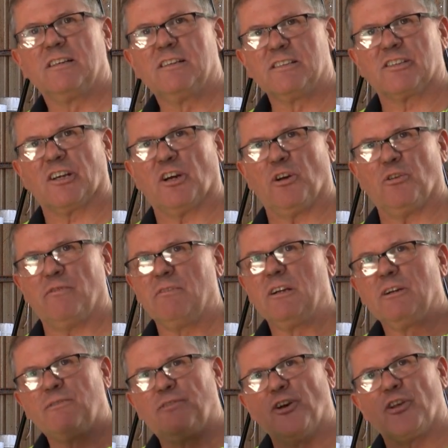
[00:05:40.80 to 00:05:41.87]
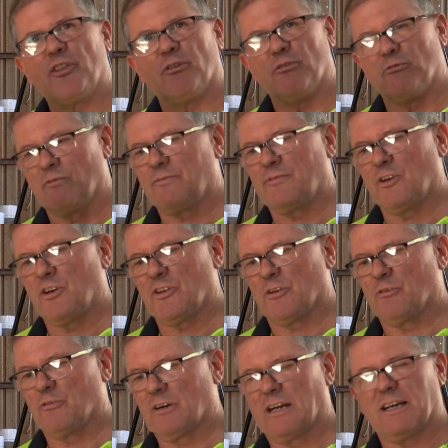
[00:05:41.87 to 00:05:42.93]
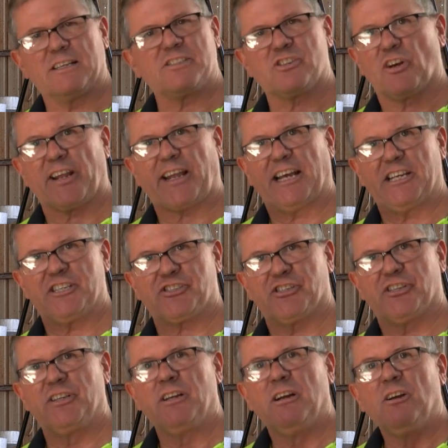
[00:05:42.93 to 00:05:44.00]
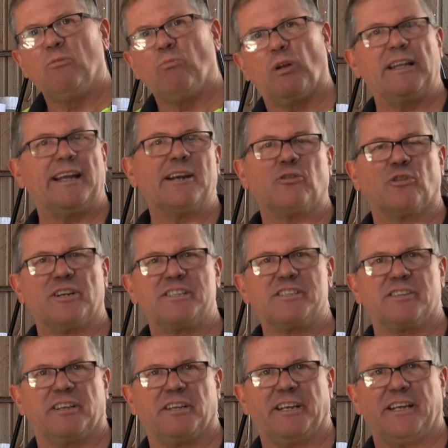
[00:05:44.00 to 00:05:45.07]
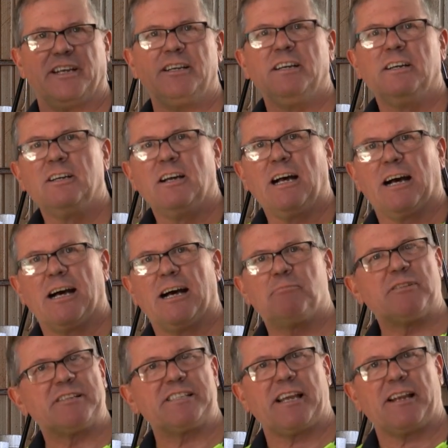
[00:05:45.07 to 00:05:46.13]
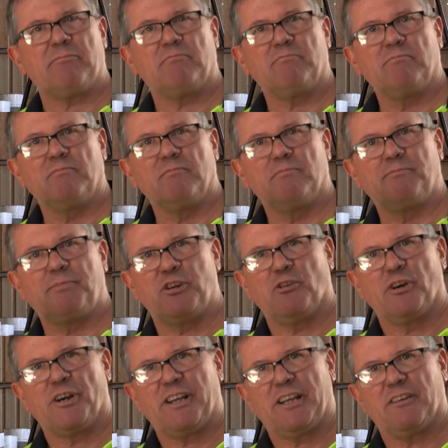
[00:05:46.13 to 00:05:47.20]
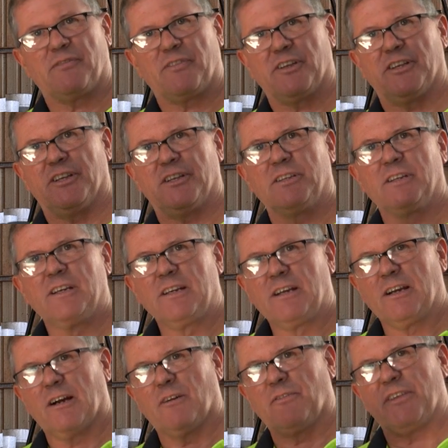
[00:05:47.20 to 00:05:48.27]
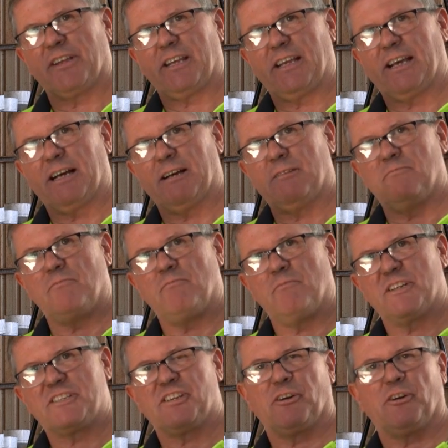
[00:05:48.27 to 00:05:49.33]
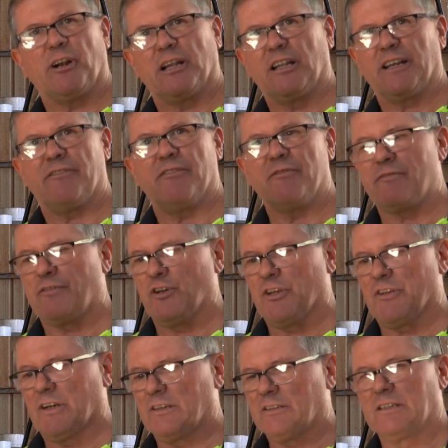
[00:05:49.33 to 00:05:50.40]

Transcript: So further, further uh, sonication will increase the uh, percent purity of the, of the um, material even further.